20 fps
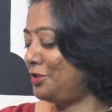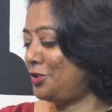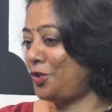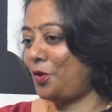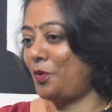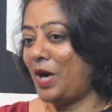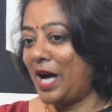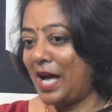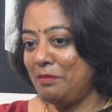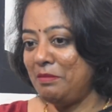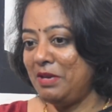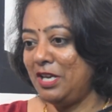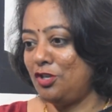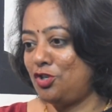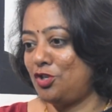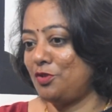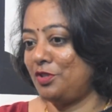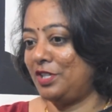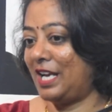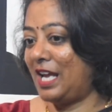So I
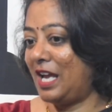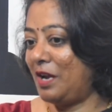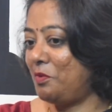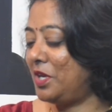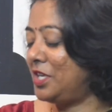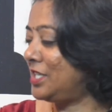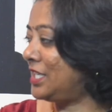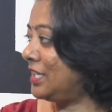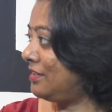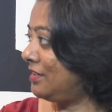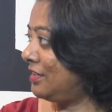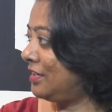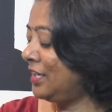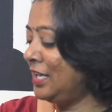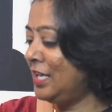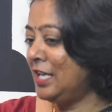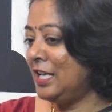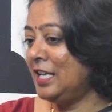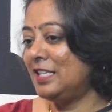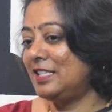made sure that I went
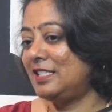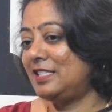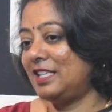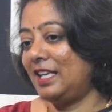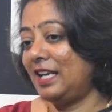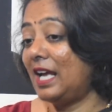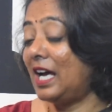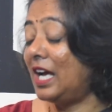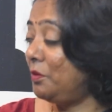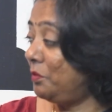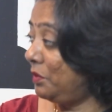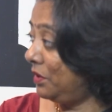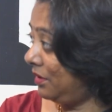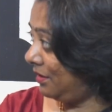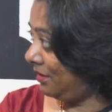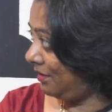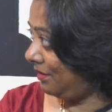and said, I